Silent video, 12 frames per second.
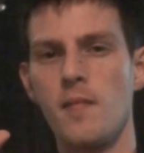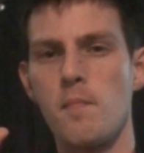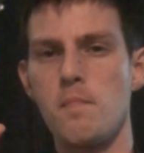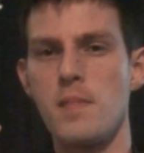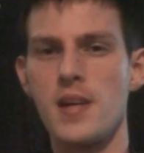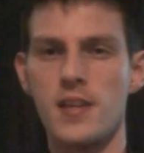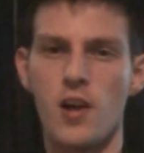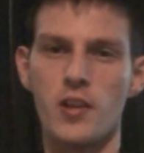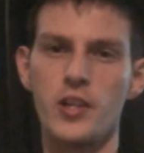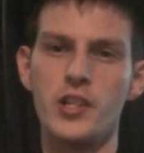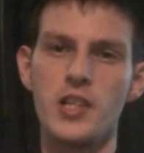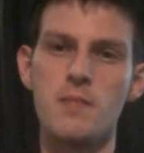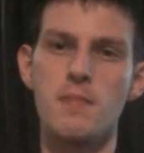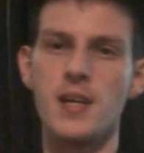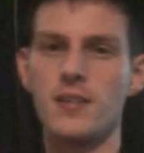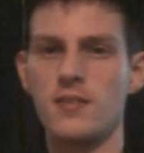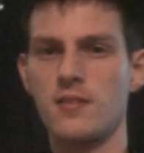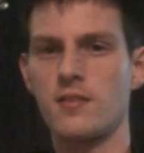mythology
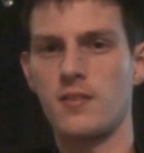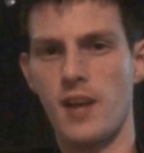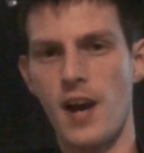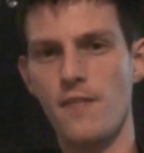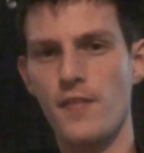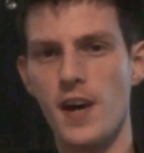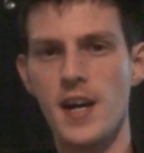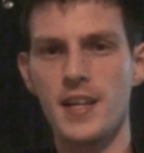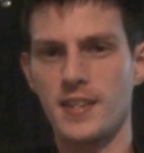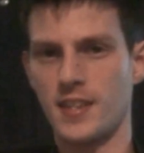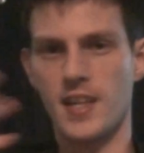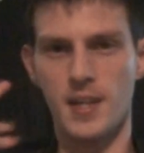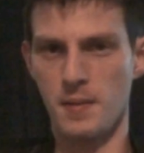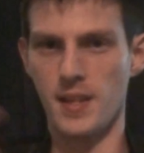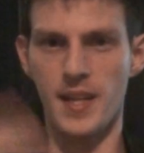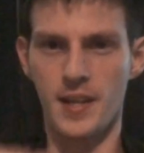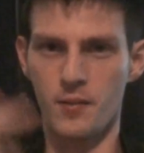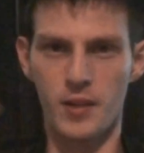meets sci-fi, it's gonna be
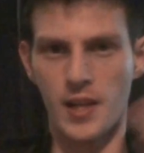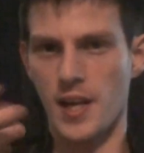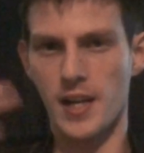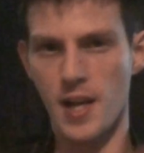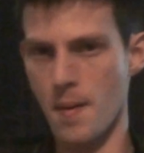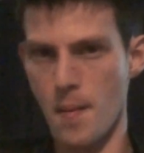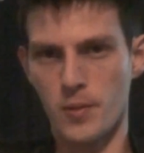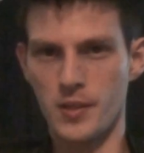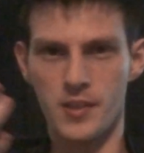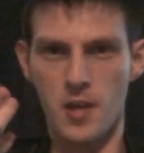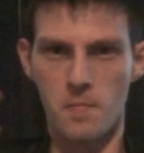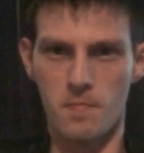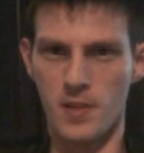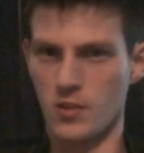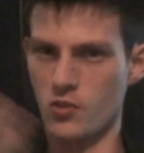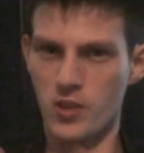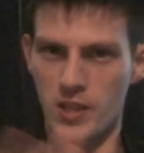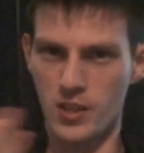we're gonna come up with some
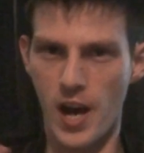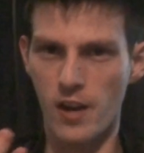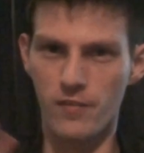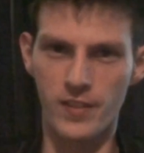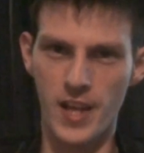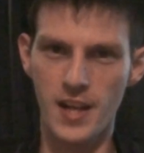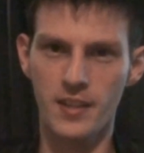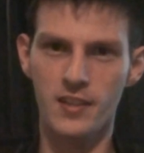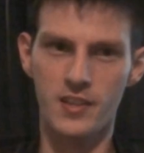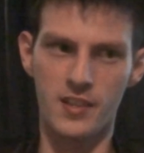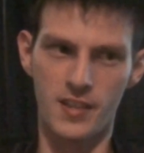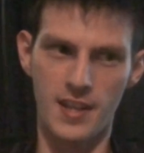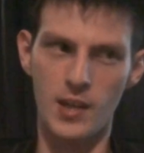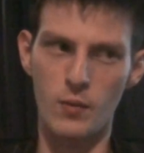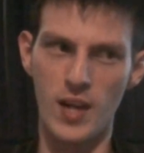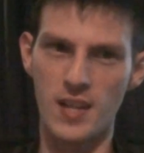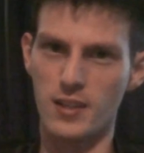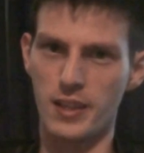interesting title for that, because I think we
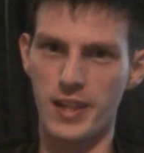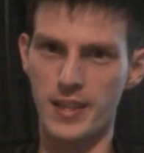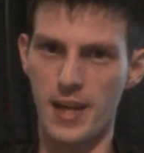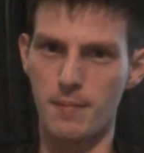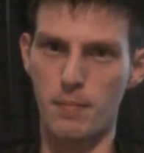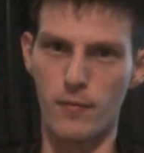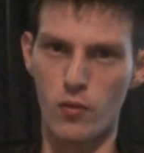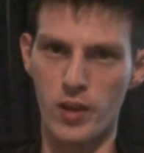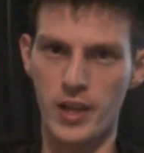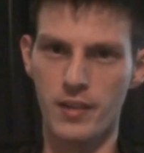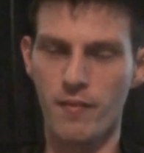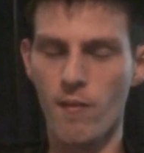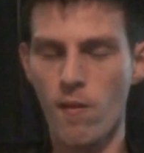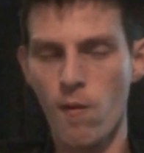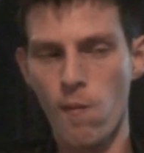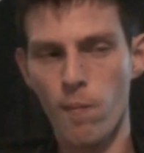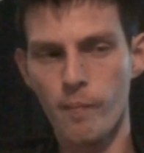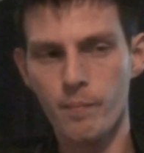had something like that beforehand.
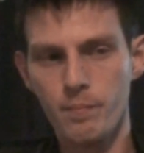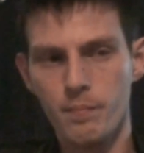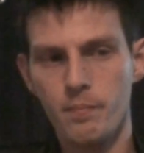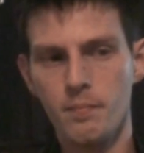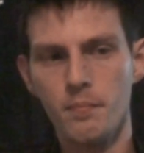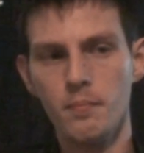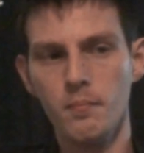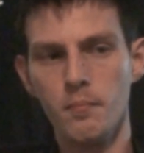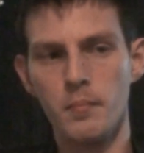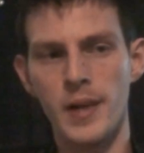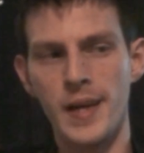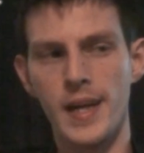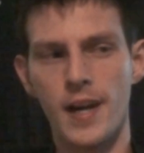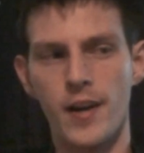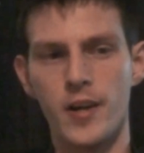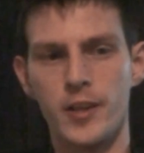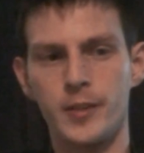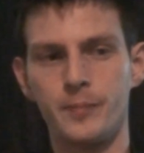But
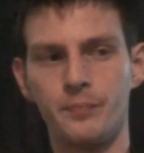yeah,